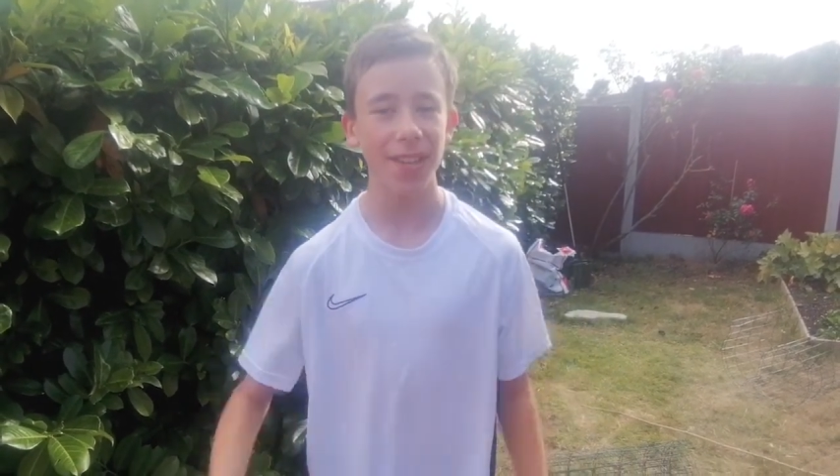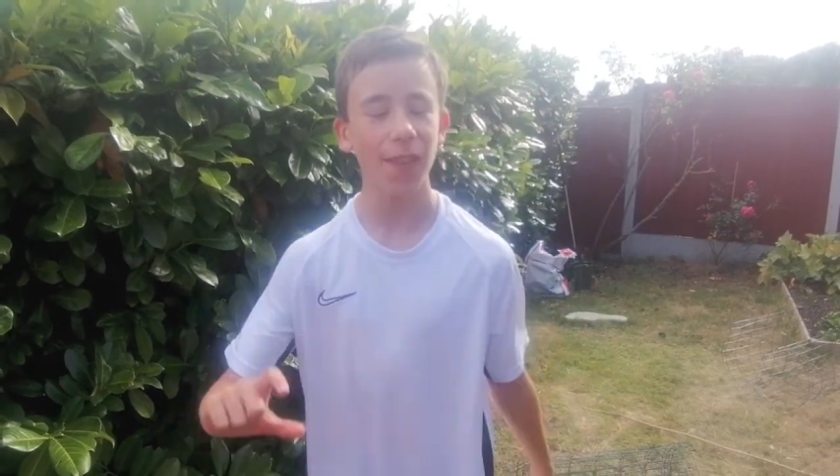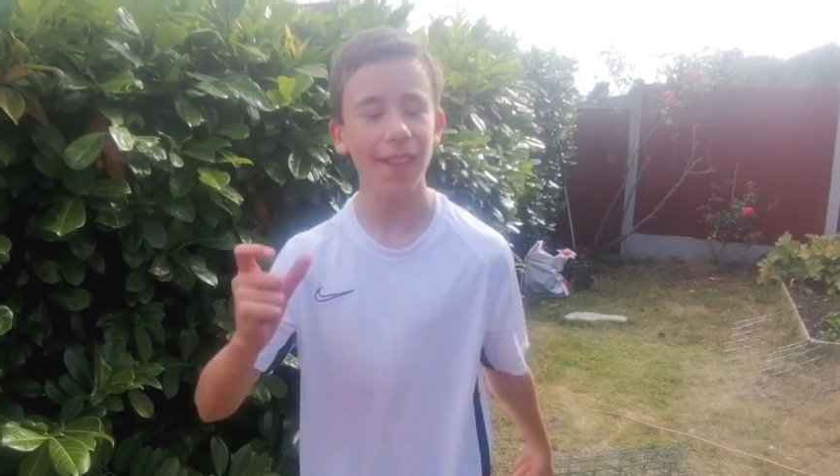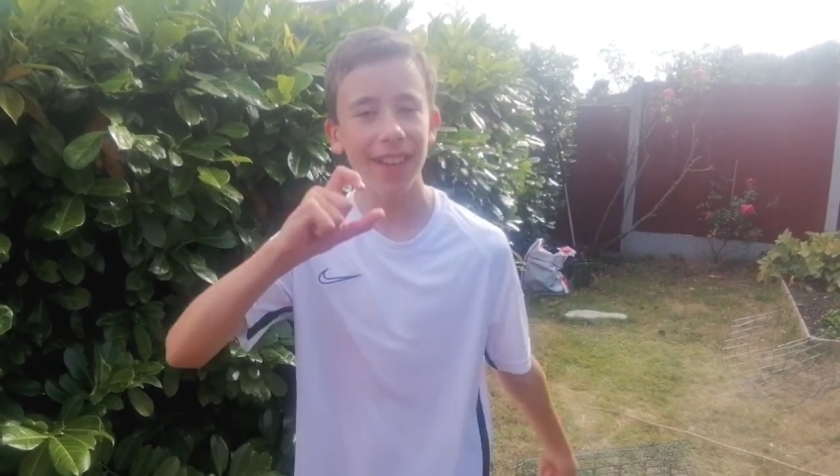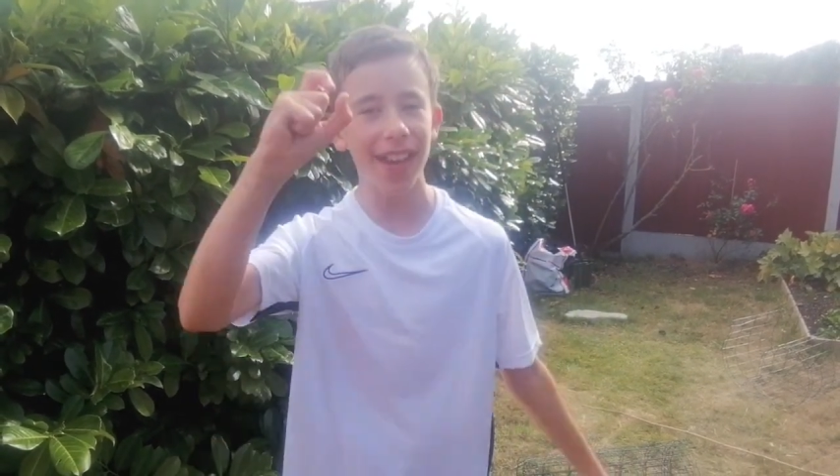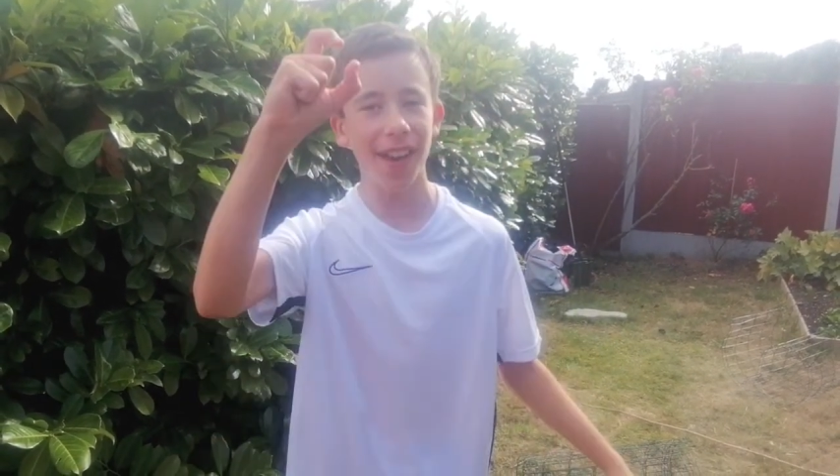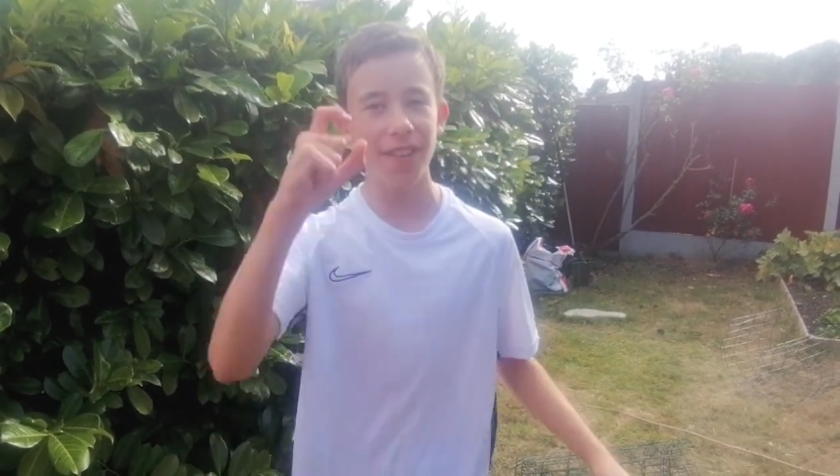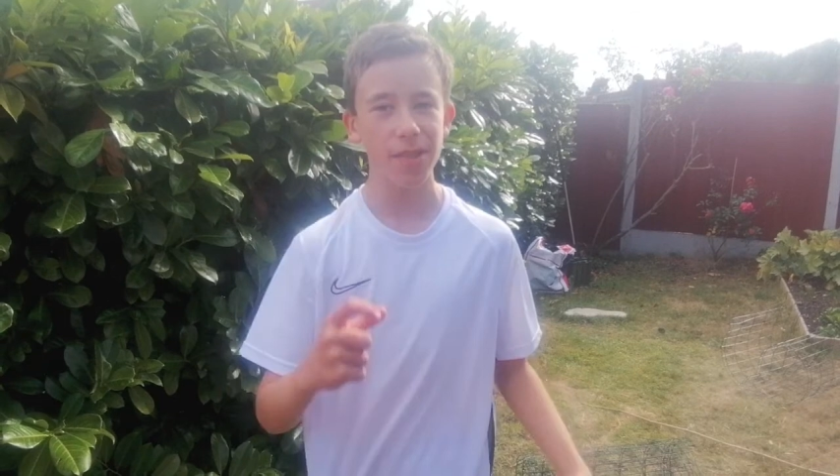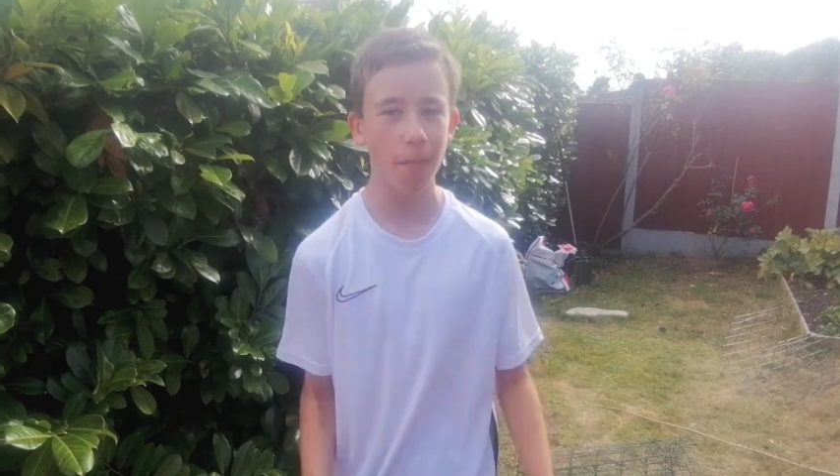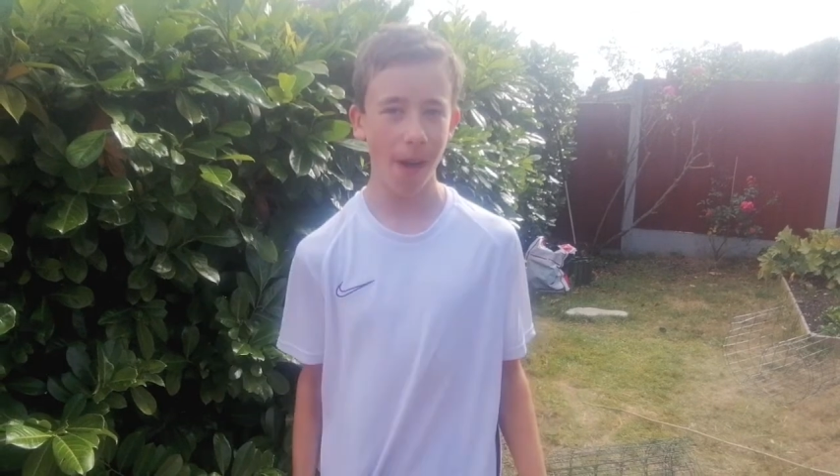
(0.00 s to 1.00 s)
very
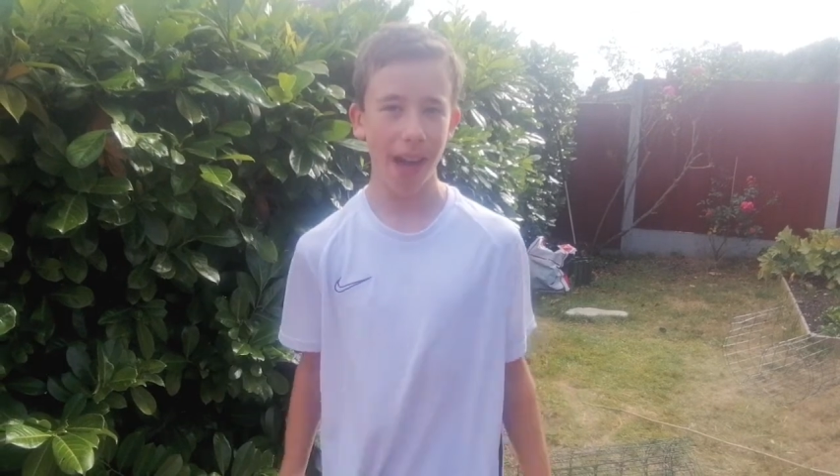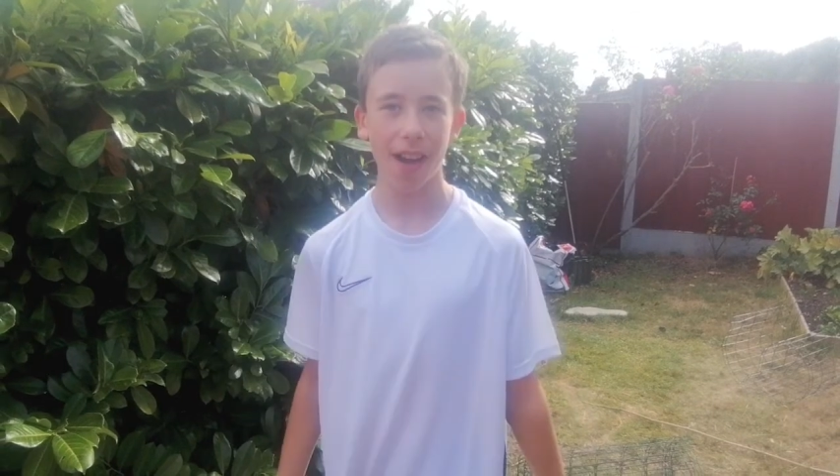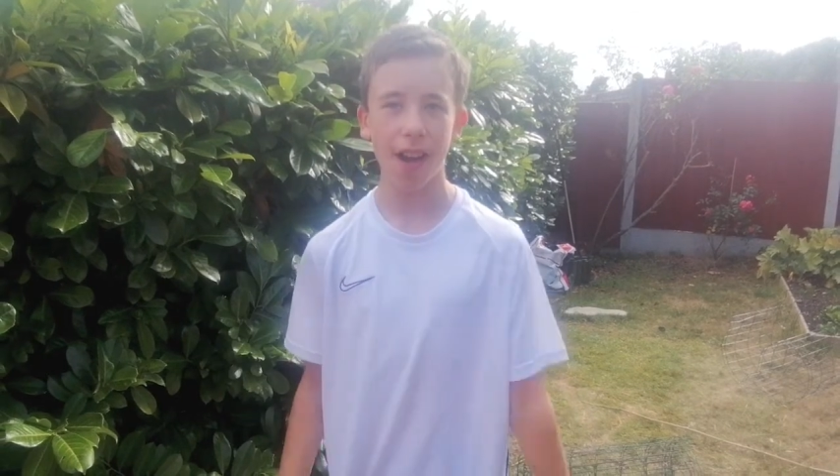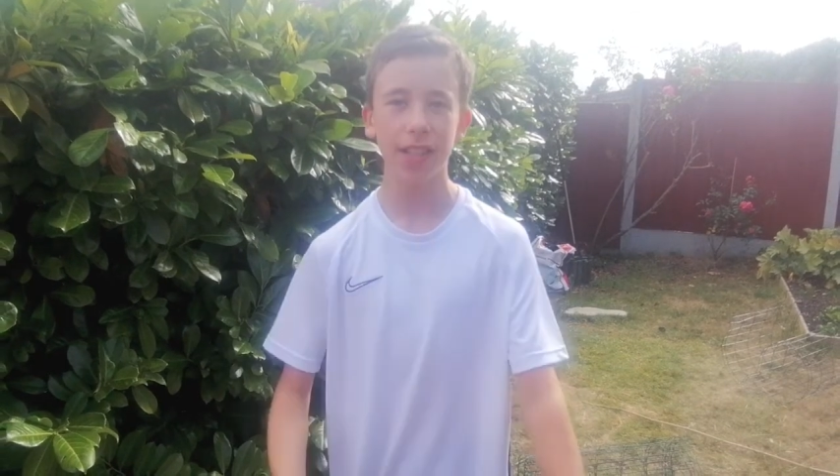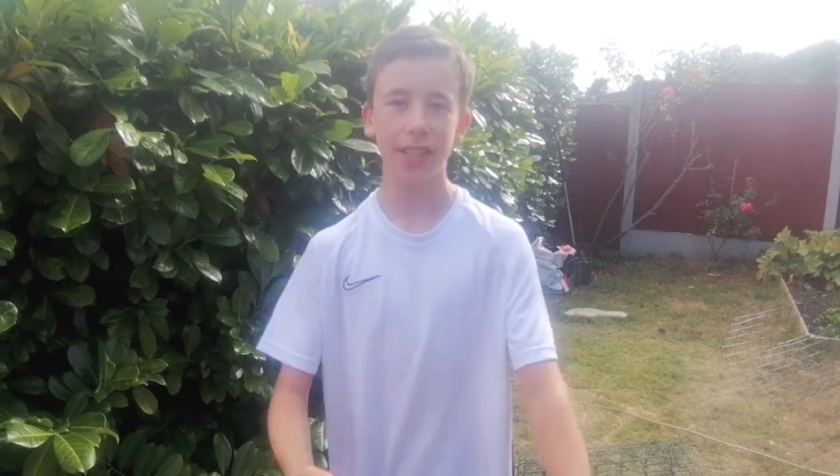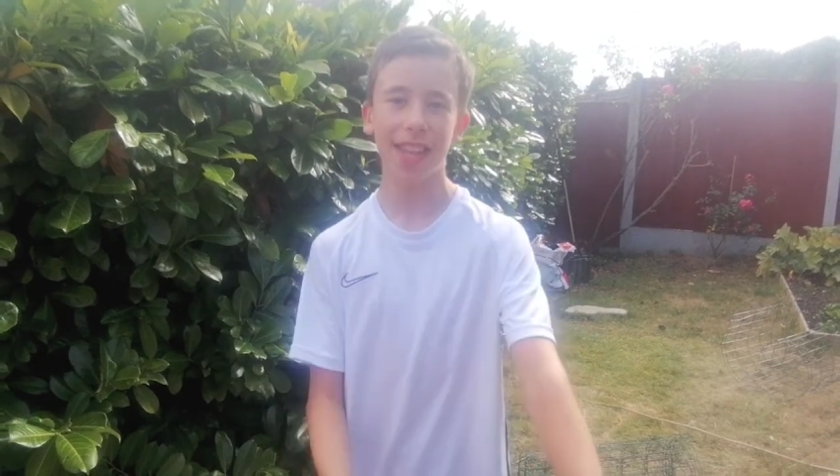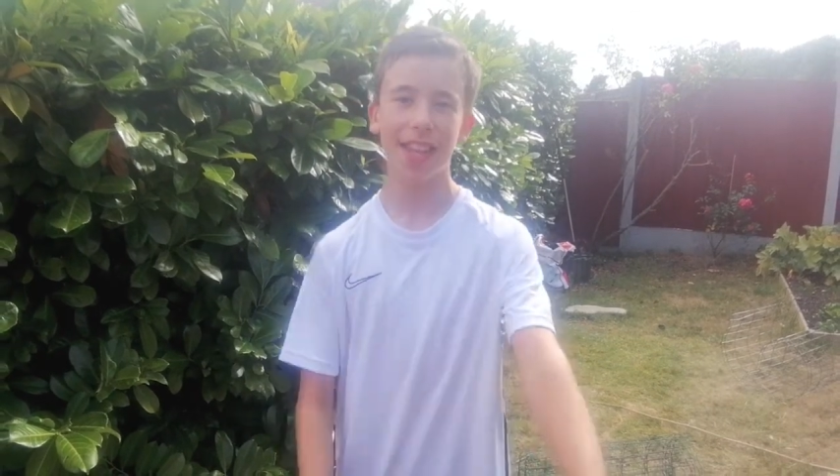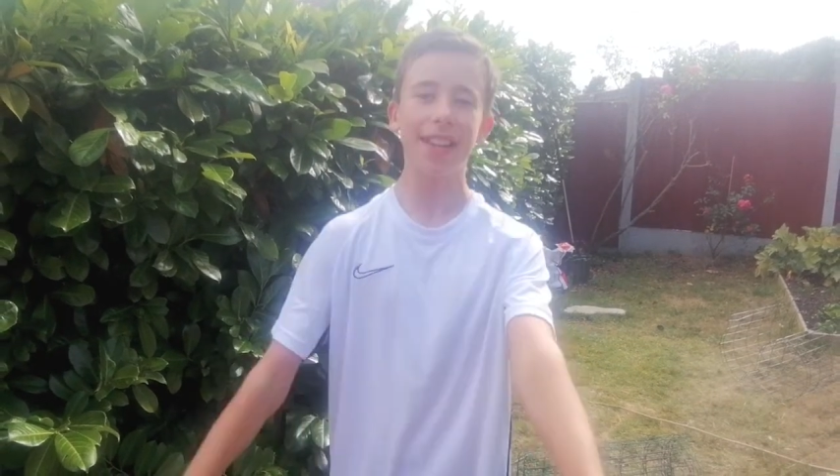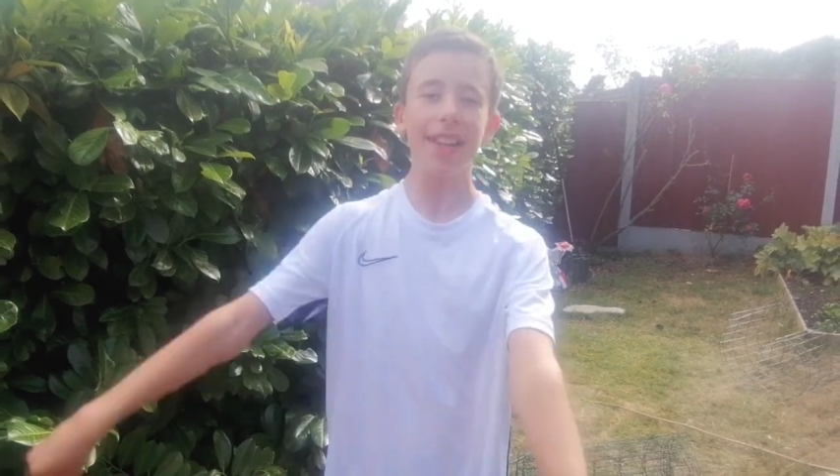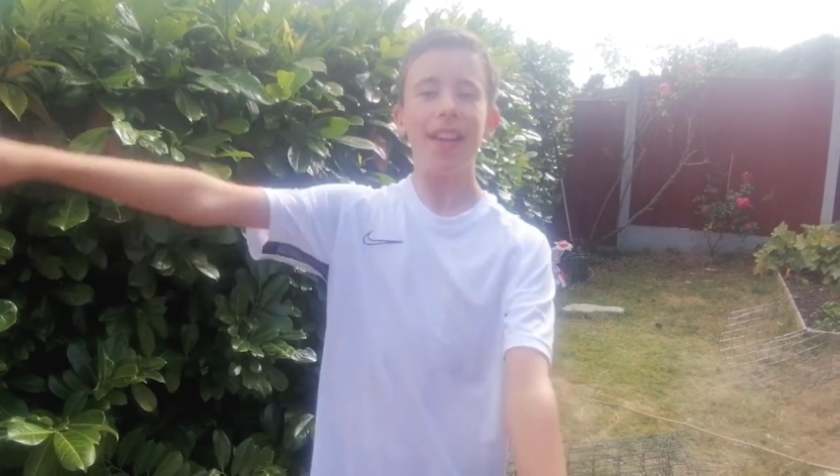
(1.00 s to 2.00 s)
close, but I can't then